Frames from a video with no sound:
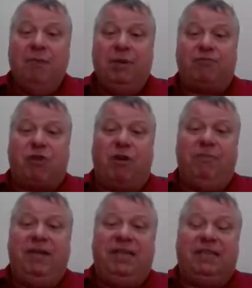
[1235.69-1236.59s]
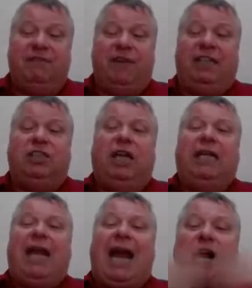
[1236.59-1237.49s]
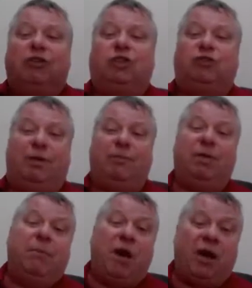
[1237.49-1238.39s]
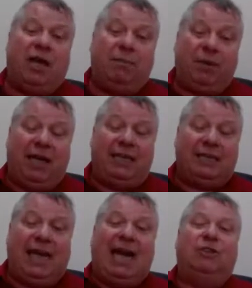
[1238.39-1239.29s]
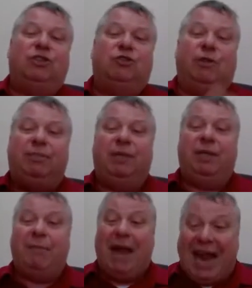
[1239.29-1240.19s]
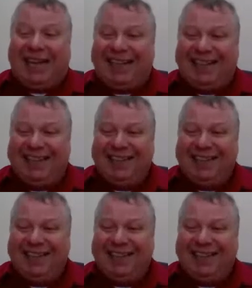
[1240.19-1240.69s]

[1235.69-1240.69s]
but the problem is eventually they outstrip the marketplace. They outstrip demand.